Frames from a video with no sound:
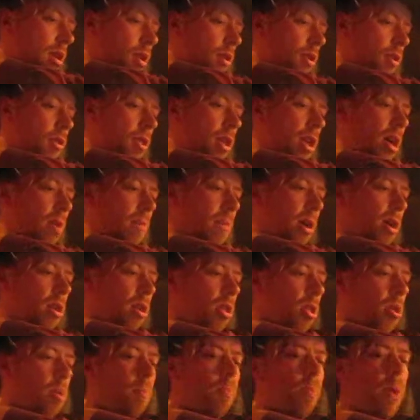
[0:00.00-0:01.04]
think about
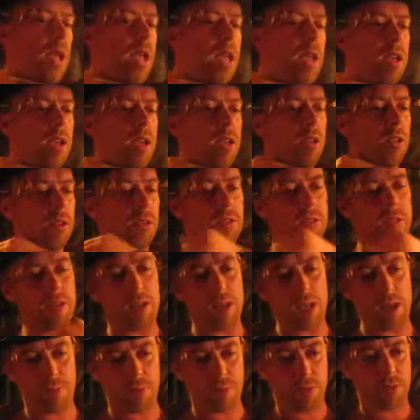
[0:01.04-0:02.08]
all the painkillers that
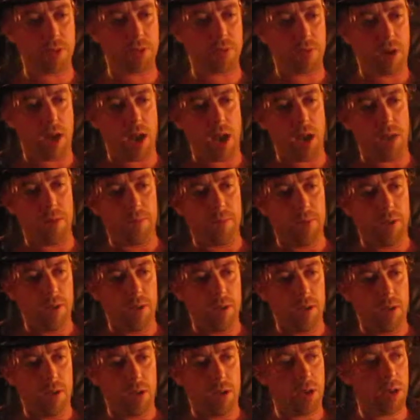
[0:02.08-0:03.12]
they prescribe.
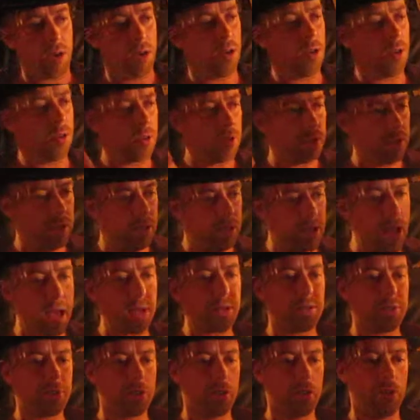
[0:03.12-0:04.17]
And all the
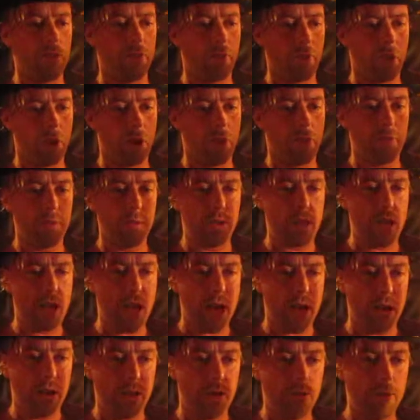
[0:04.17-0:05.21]
deaths involved with that.